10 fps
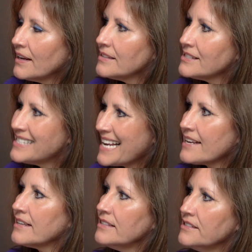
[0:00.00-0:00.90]

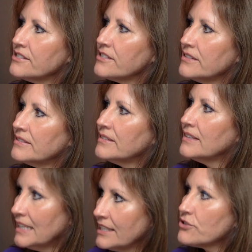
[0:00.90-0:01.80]
seconds,
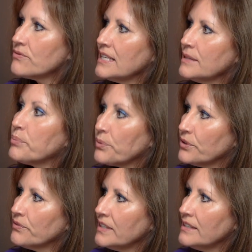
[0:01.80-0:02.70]
literally
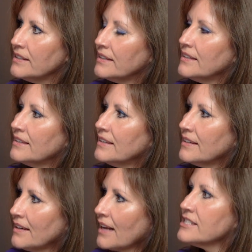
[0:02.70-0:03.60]
proven,
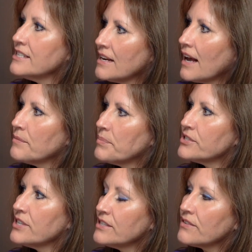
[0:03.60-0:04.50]

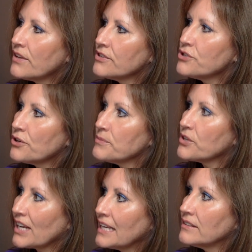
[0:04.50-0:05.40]
99% of those germs
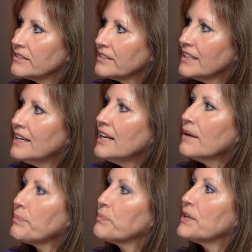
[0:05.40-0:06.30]
are killed.
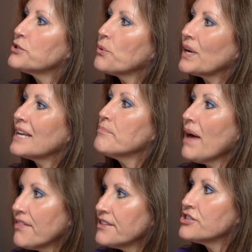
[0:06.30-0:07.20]
But we're talking
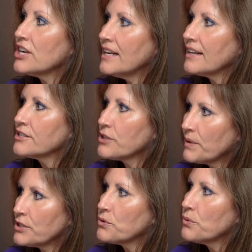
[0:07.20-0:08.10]
pathogenic. So
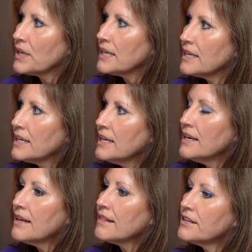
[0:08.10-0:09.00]
we're talking
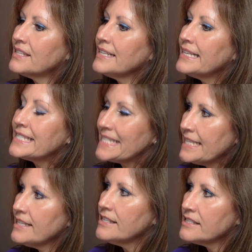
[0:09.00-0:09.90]
the
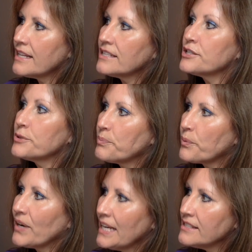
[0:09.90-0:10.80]
disease that
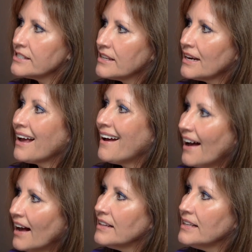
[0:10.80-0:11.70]
spreads at
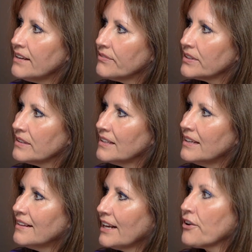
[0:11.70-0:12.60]
high level,
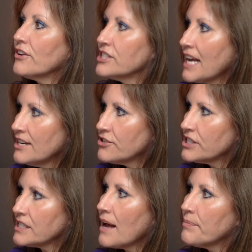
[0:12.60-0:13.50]
that
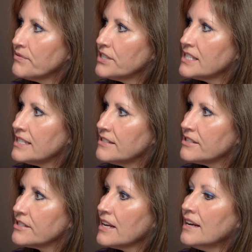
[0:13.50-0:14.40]
contagious type of diseases.